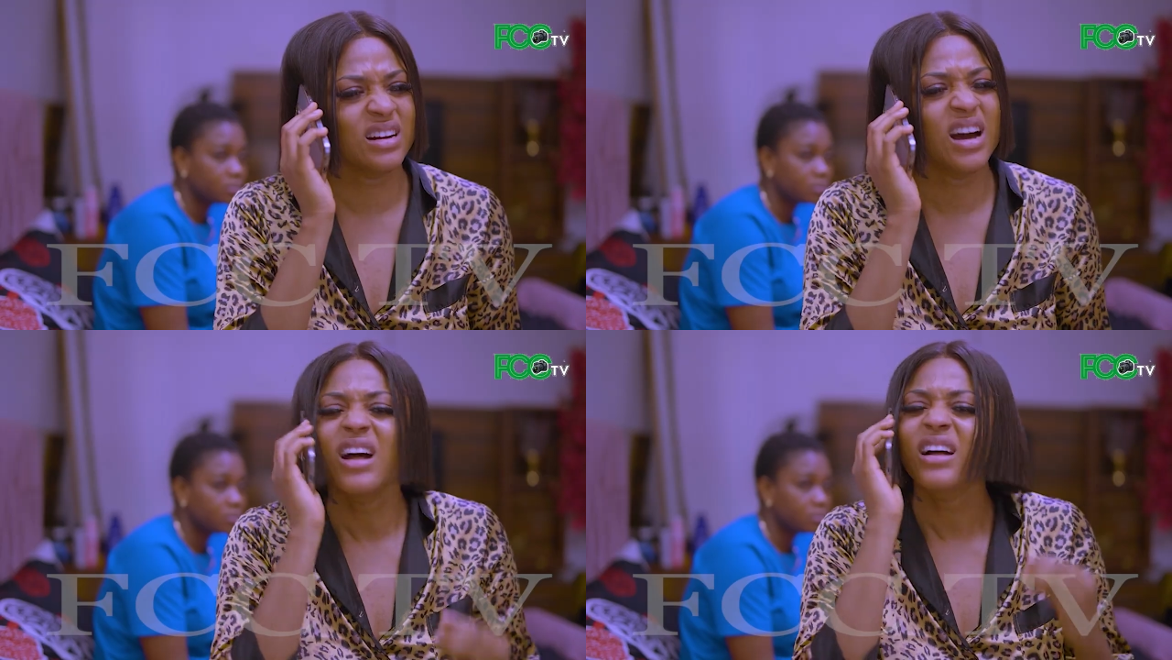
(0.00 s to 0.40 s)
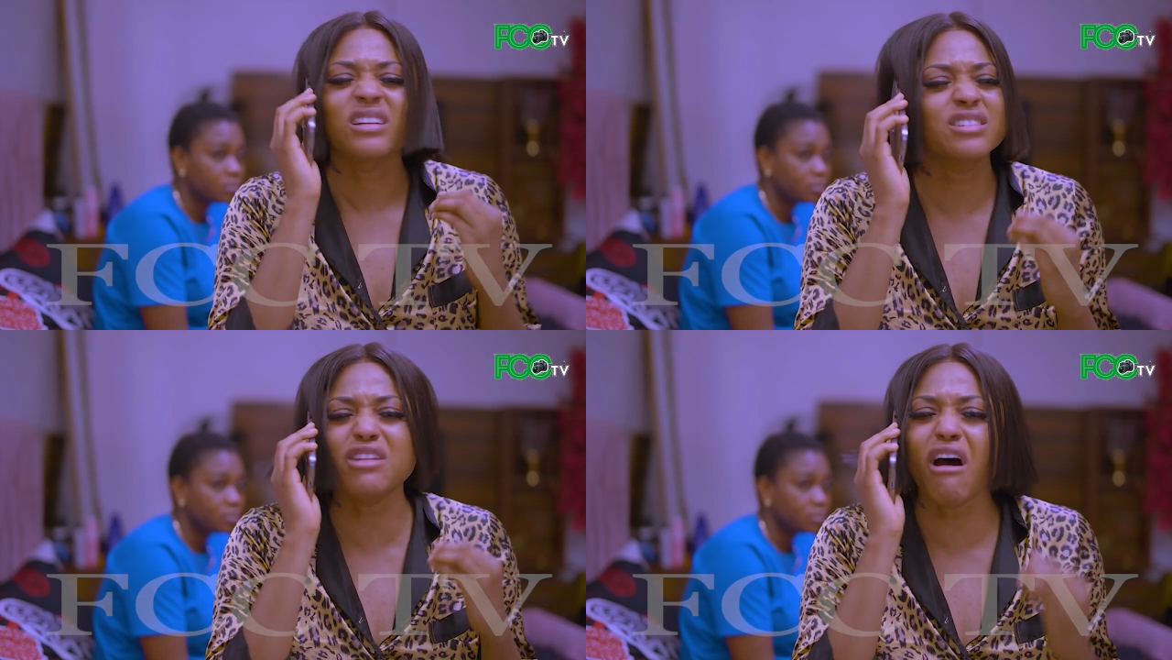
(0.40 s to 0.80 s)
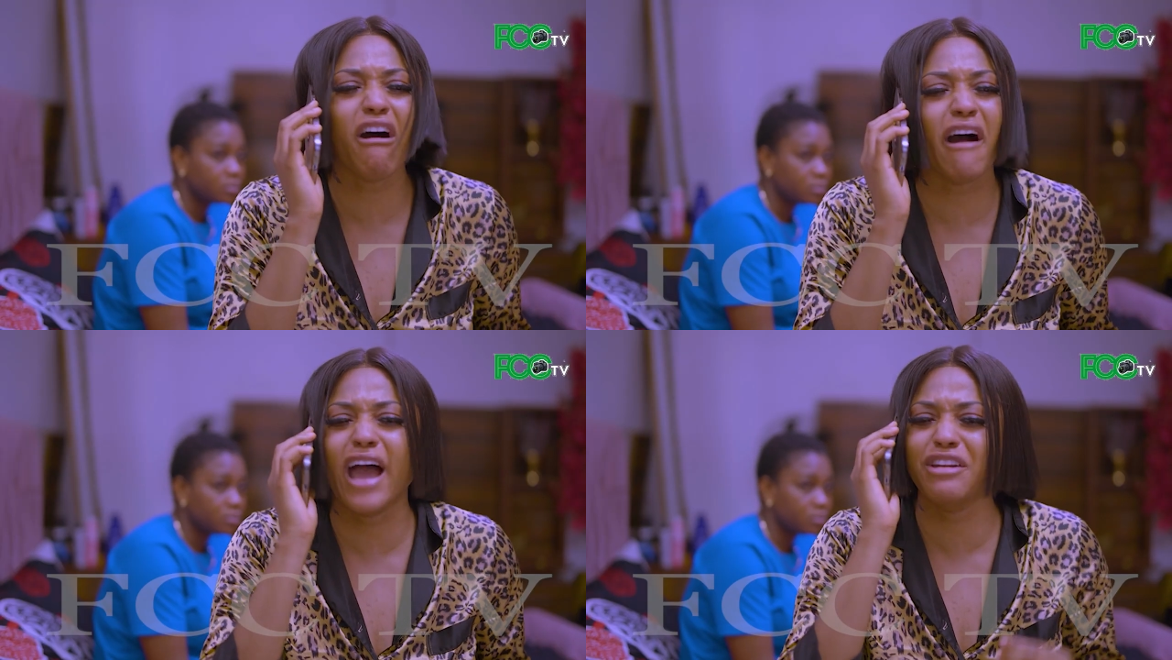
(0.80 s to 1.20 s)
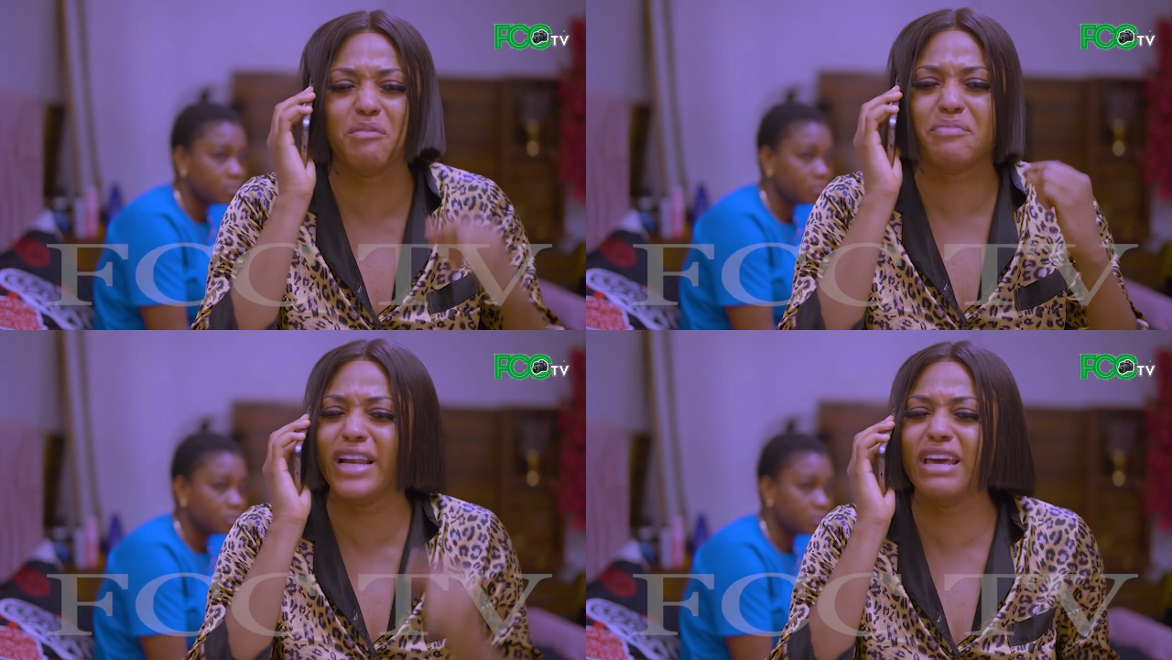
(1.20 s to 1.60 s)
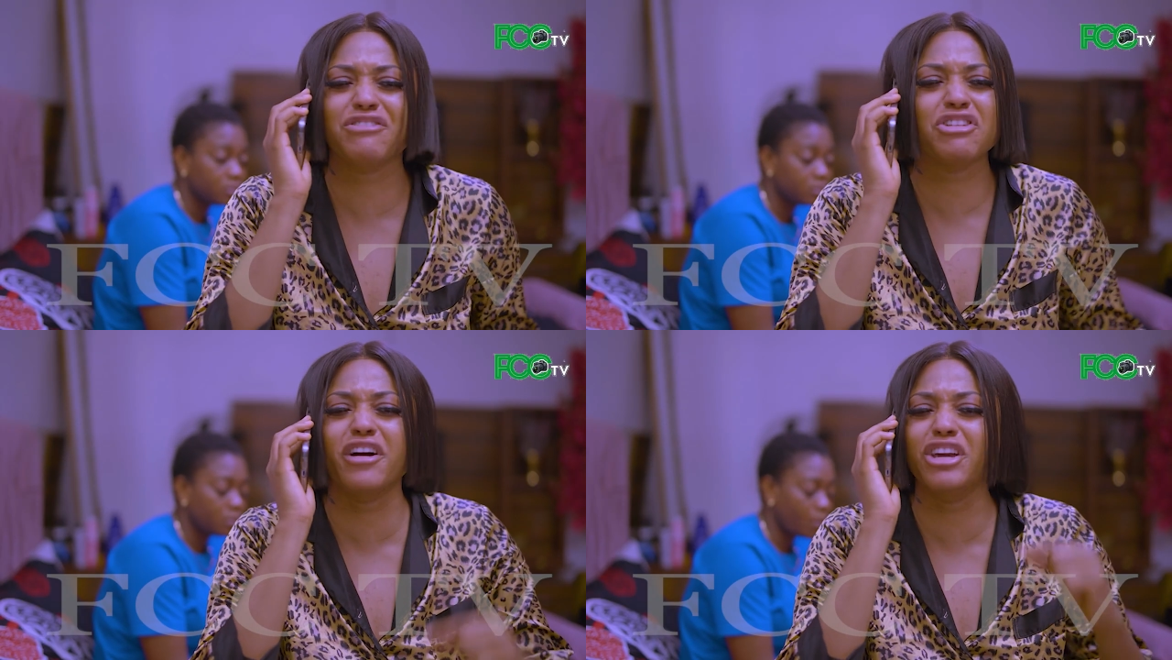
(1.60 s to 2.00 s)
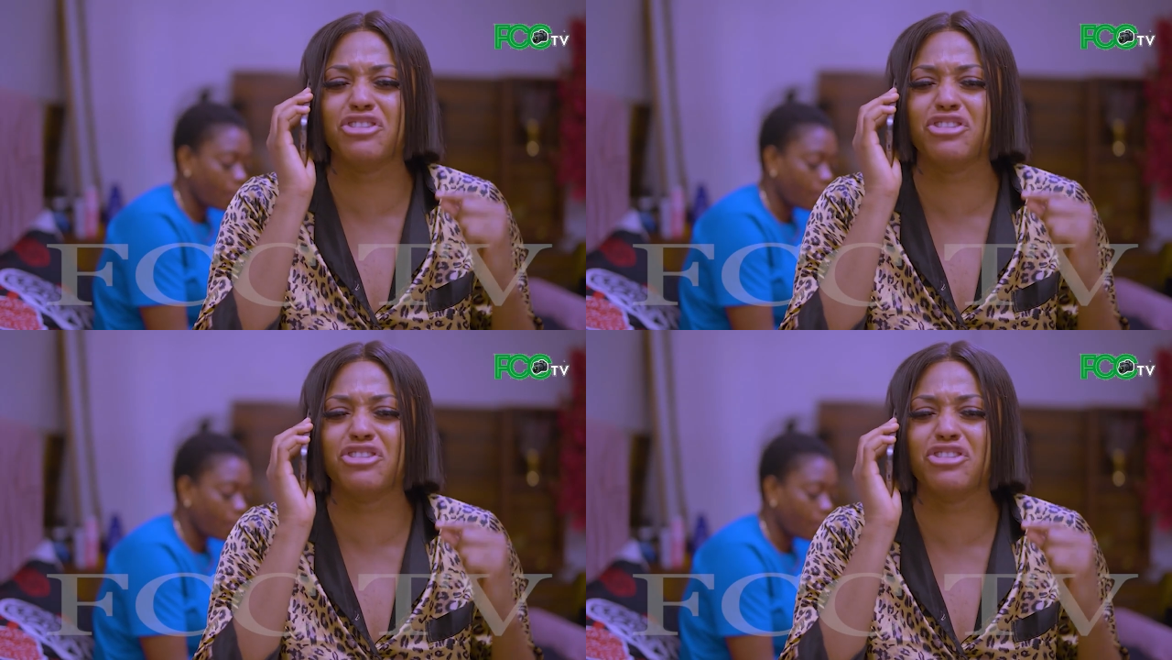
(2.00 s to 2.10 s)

Speaker 1: No, I don't believe you and